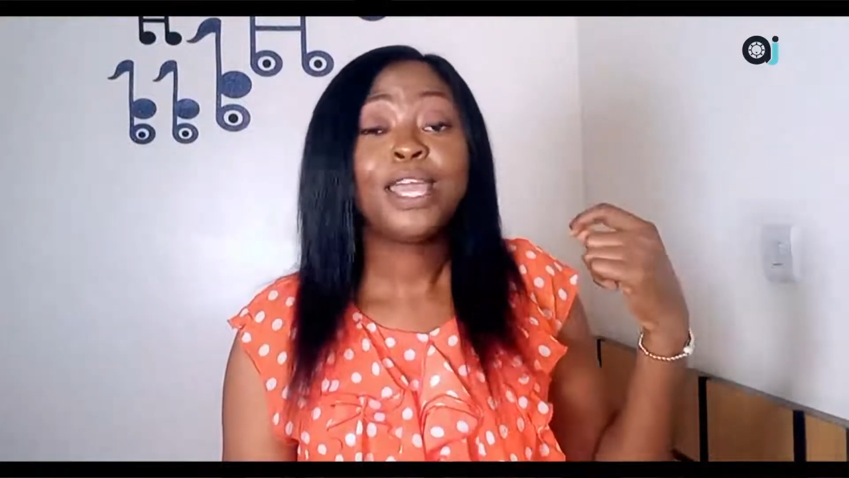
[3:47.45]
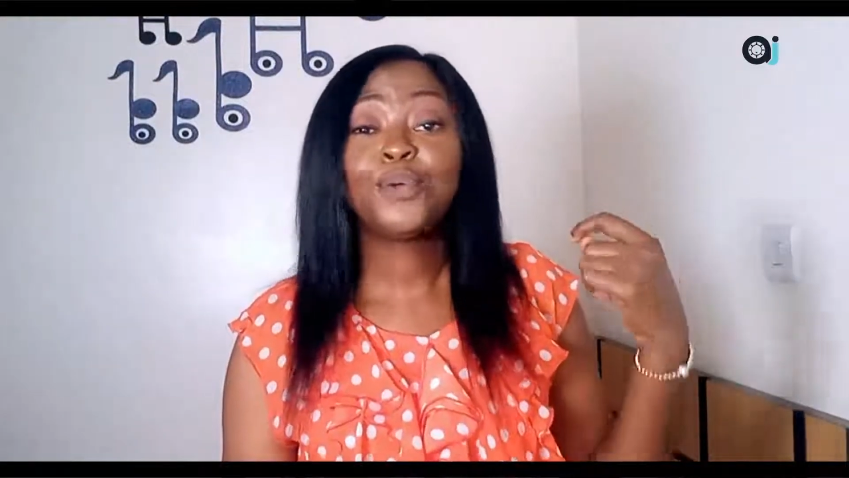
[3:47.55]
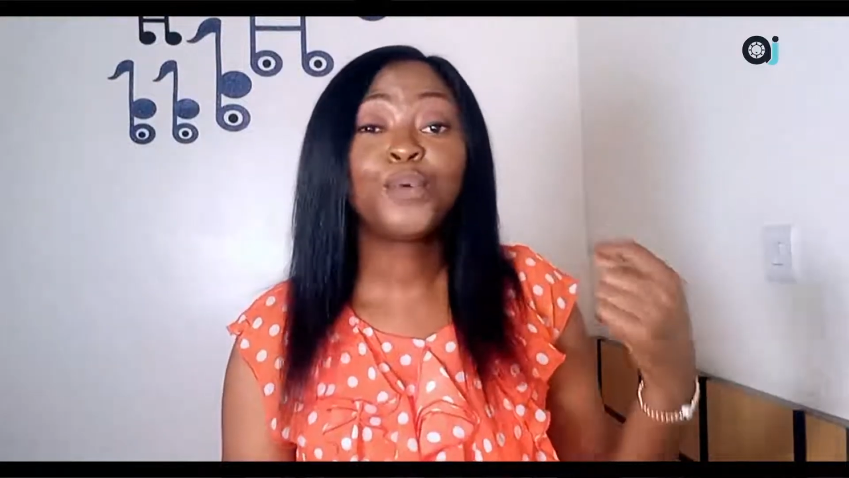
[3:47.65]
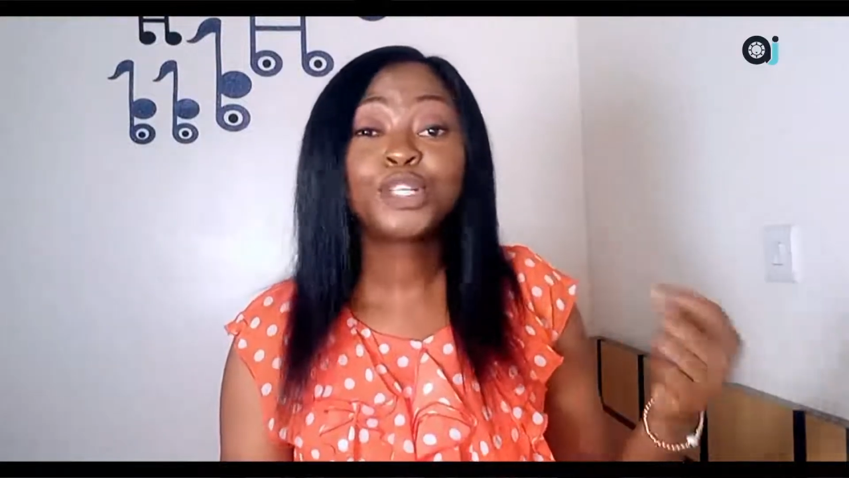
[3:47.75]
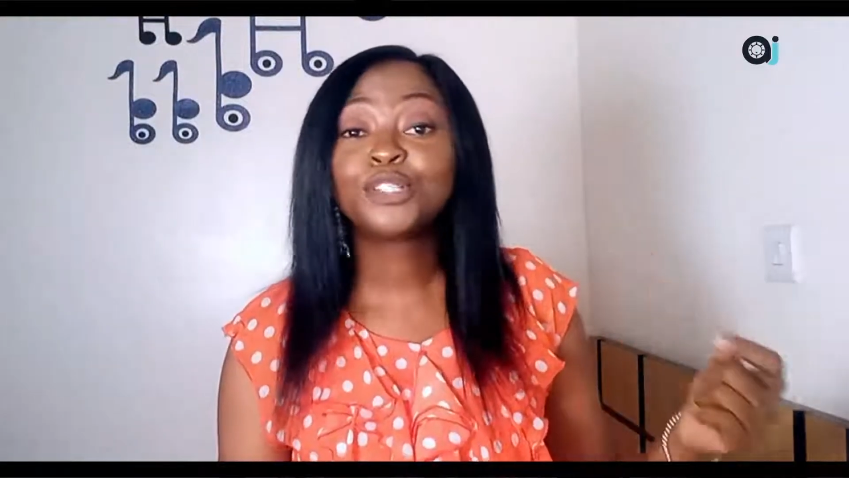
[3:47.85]

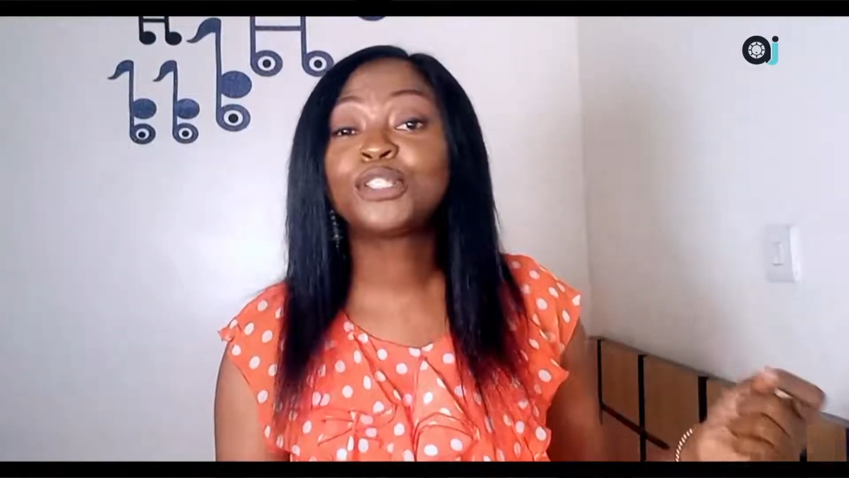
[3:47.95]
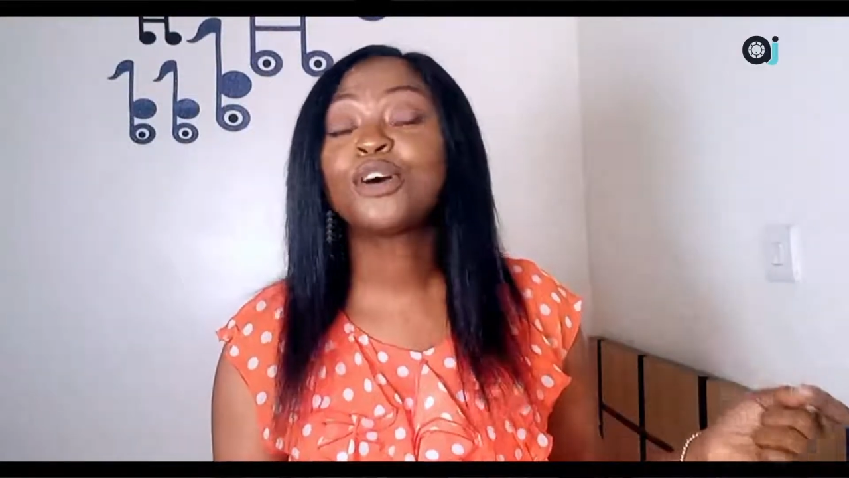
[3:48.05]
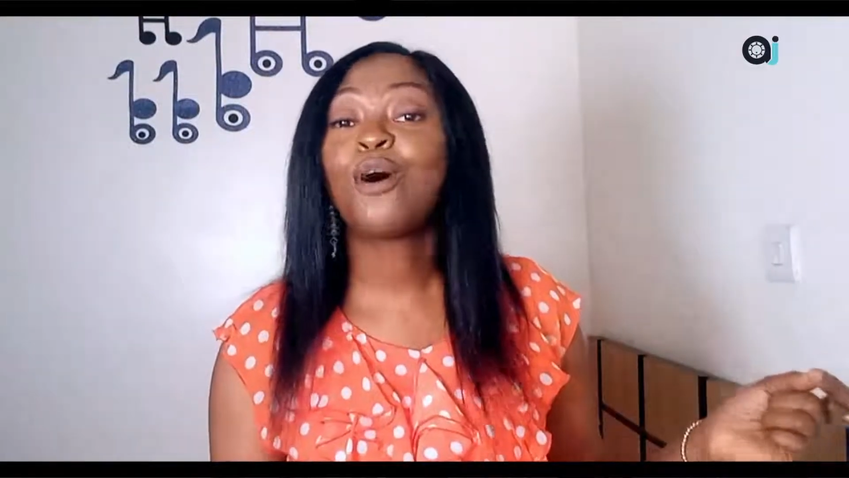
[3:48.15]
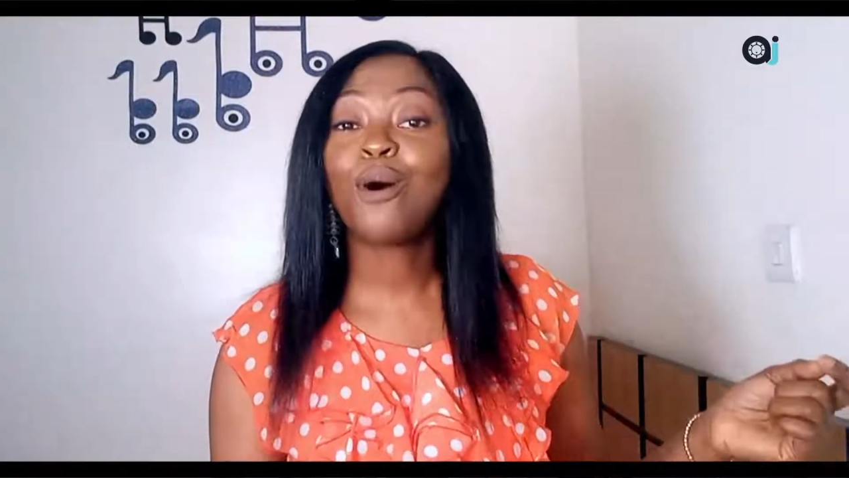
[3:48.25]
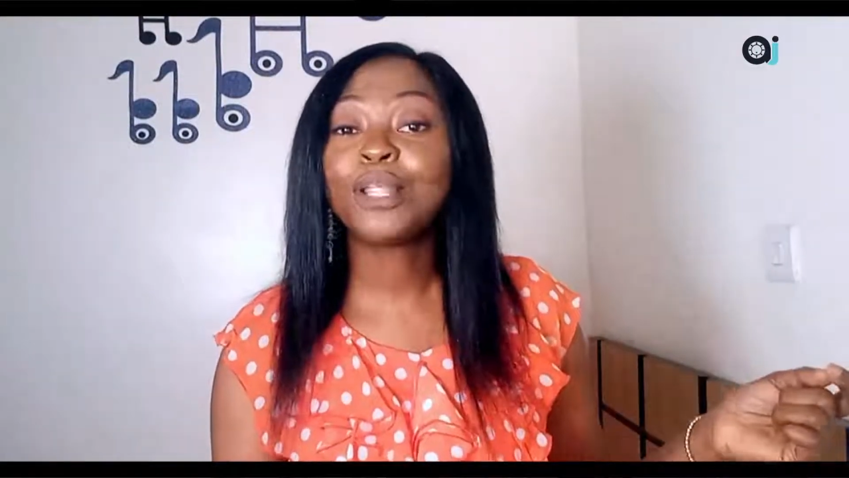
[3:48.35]
it was
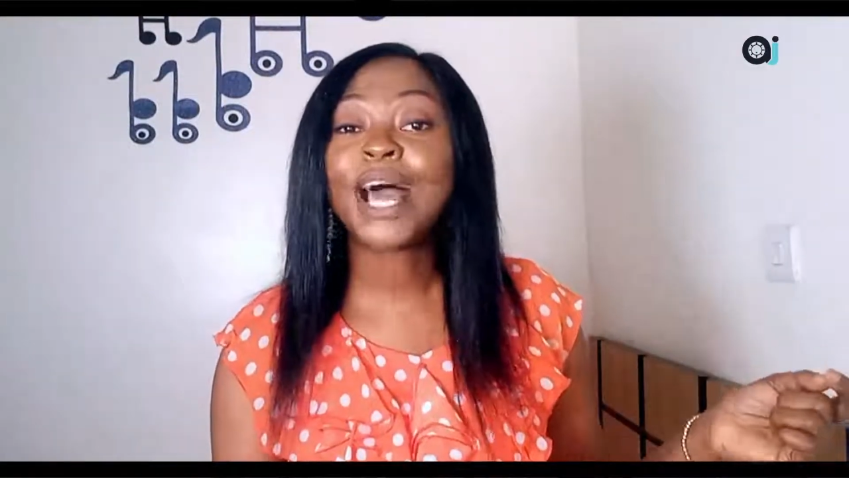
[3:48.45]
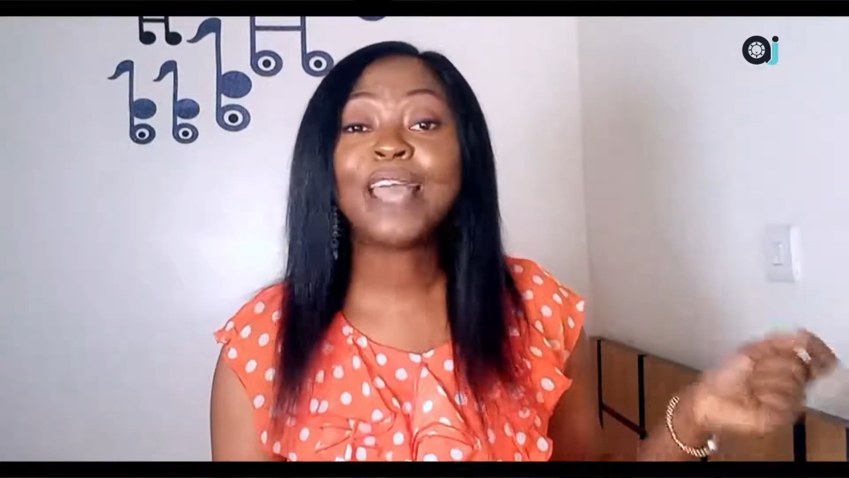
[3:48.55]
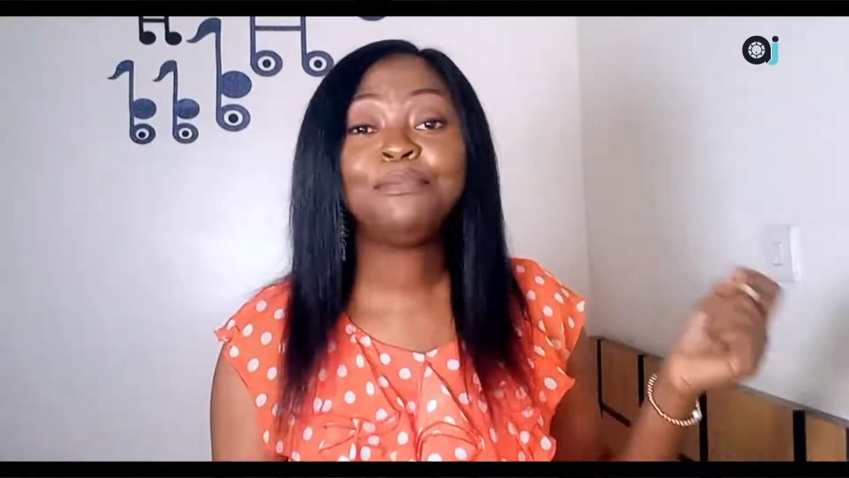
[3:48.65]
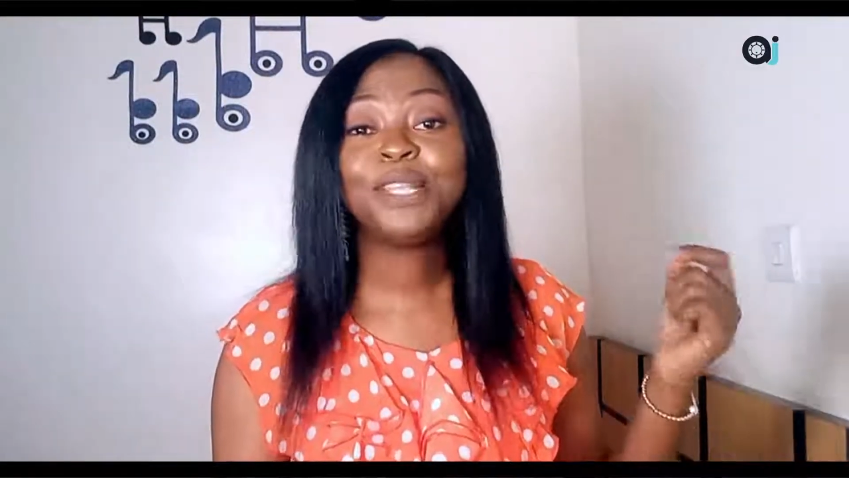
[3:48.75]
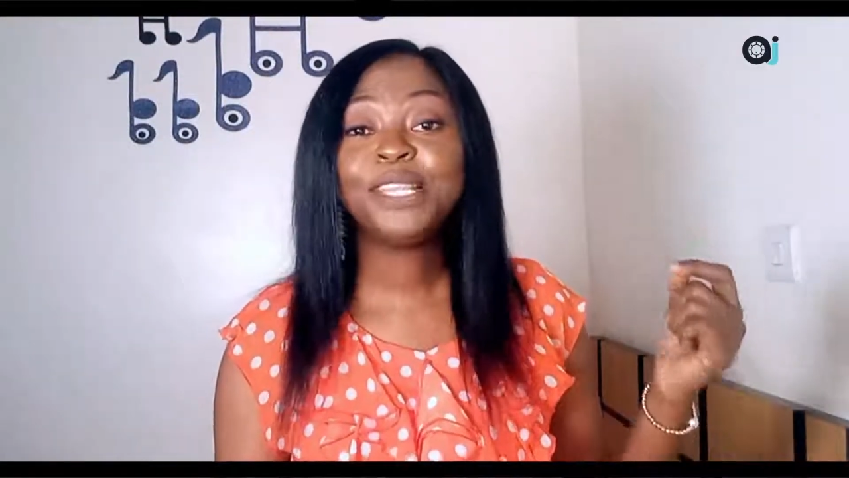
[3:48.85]
not all
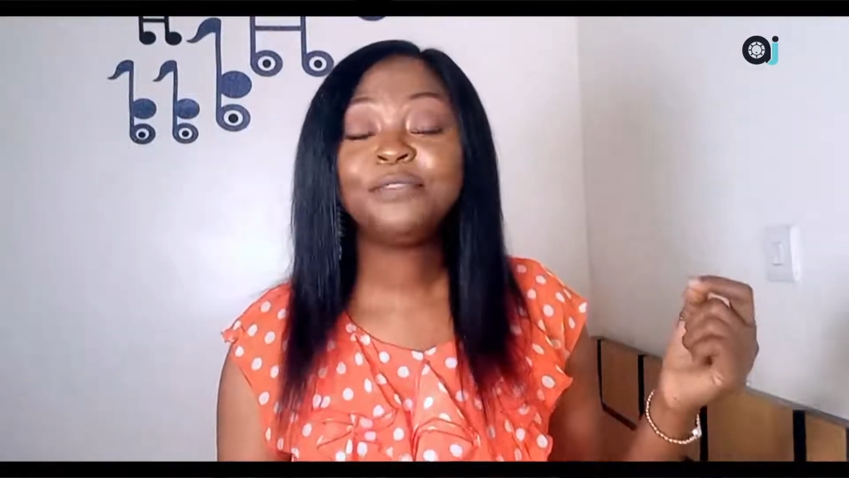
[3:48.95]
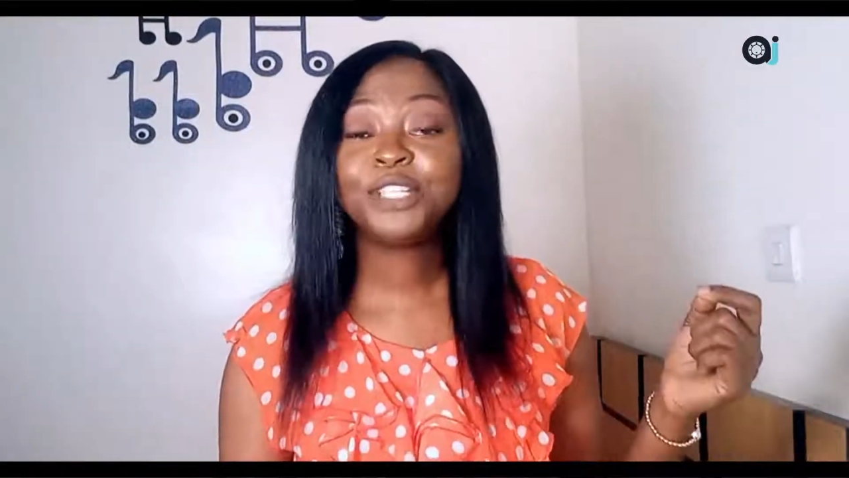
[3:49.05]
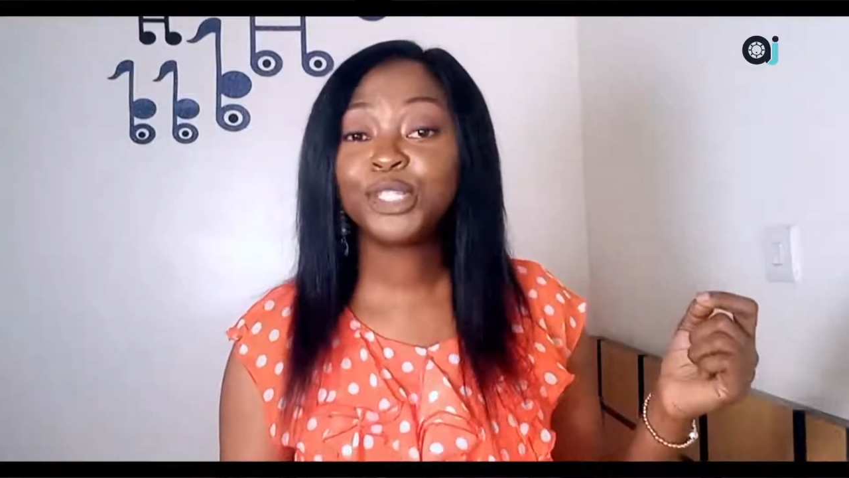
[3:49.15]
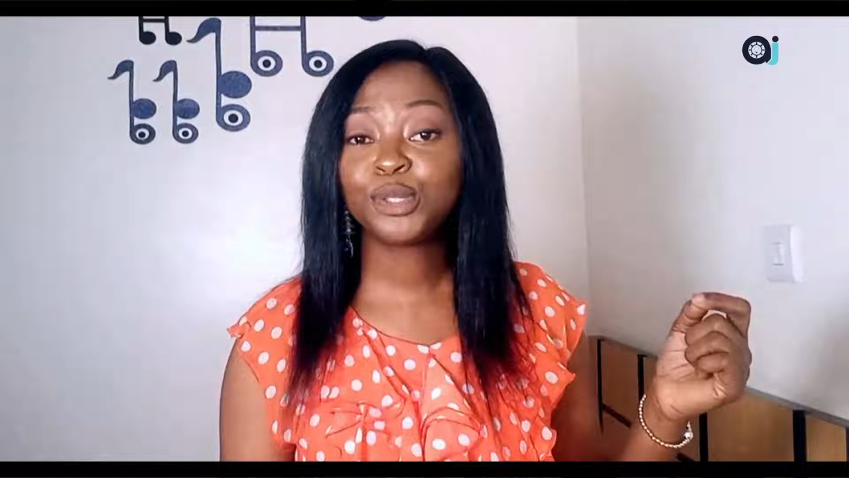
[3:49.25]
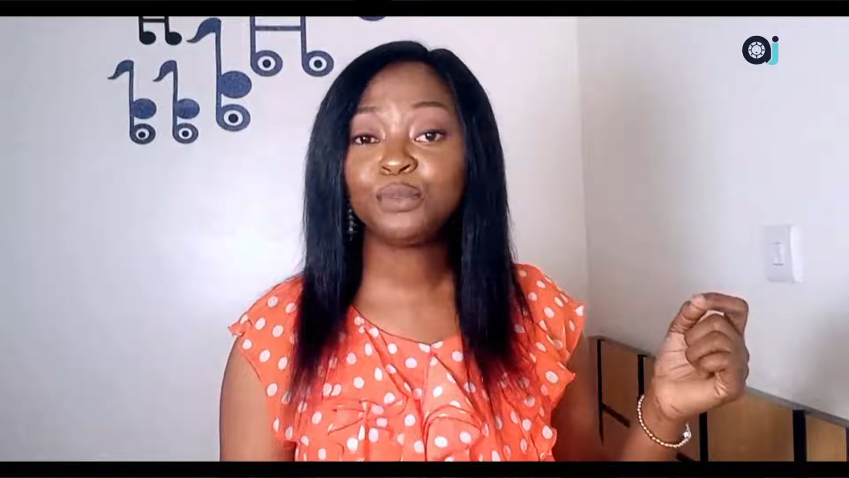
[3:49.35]
I
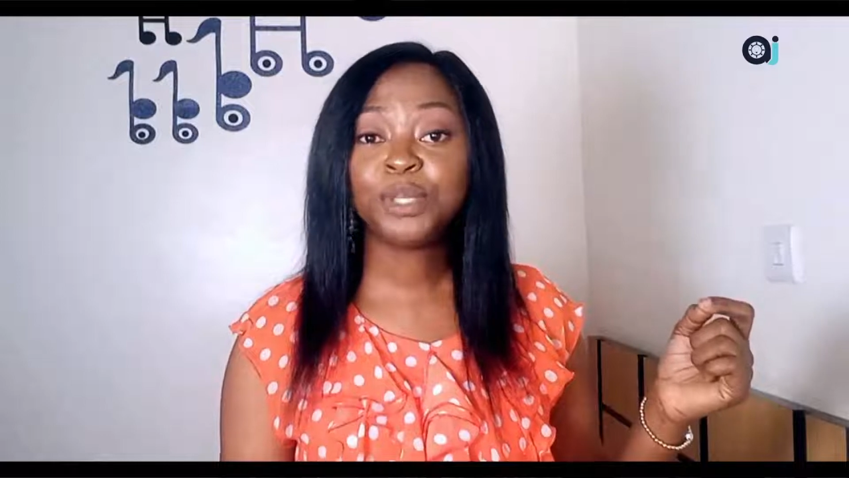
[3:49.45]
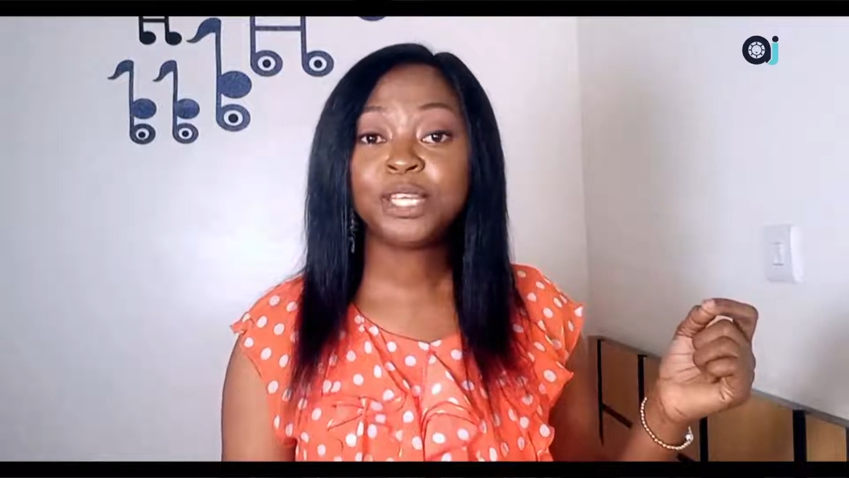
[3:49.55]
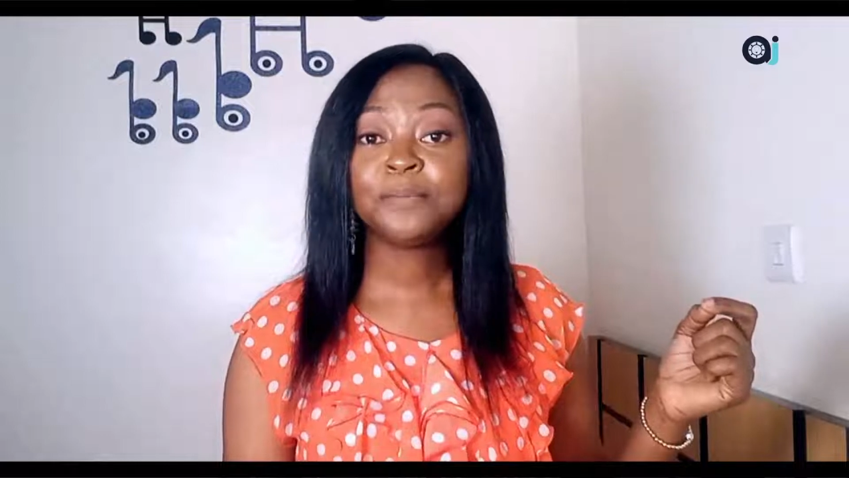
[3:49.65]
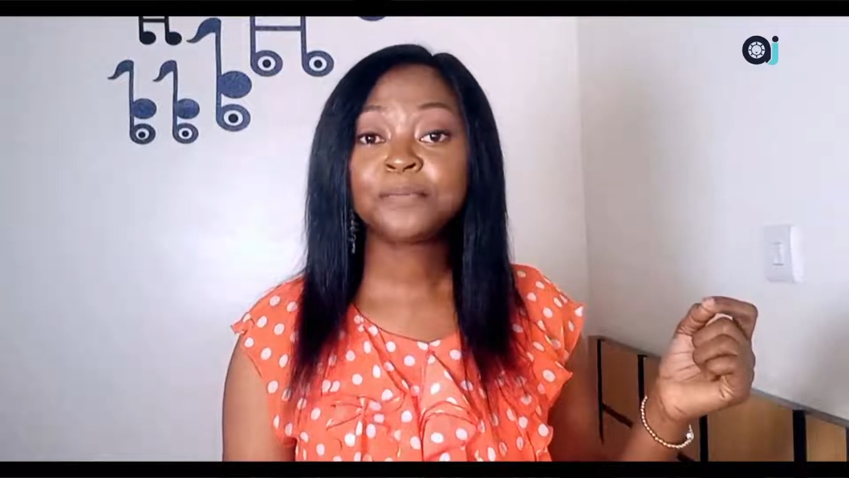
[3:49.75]
believed it to be.